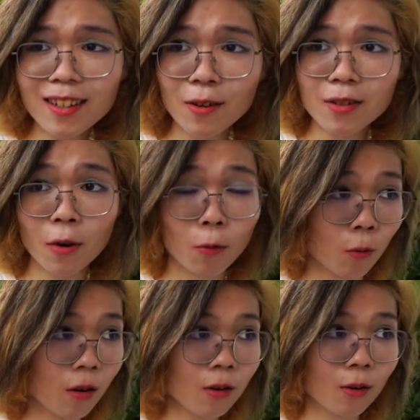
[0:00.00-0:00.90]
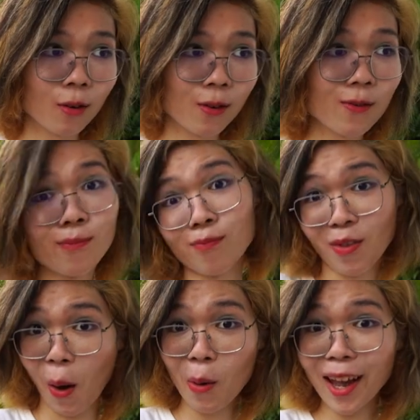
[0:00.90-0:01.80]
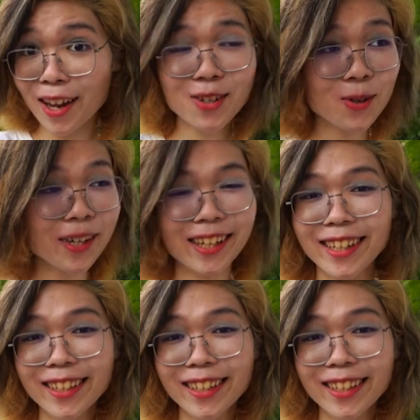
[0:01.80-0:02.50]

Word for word: And I was like, whoa, okay, sure.